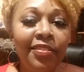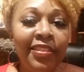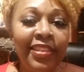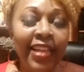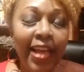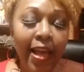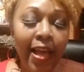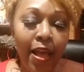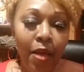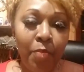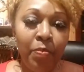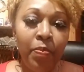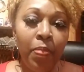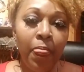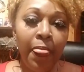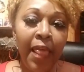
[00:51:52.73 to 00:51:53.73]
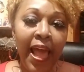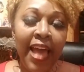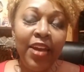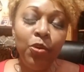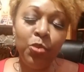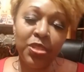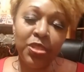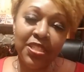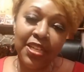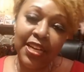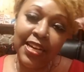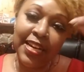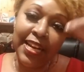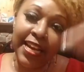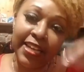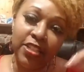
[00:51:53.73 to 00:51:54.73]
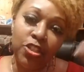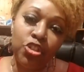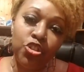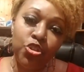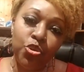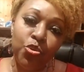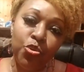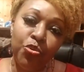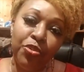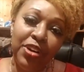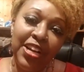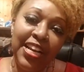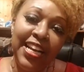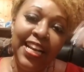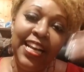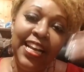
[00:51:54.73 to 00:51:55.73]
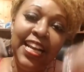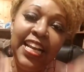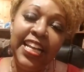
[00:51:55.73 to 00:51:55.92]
having to feel that if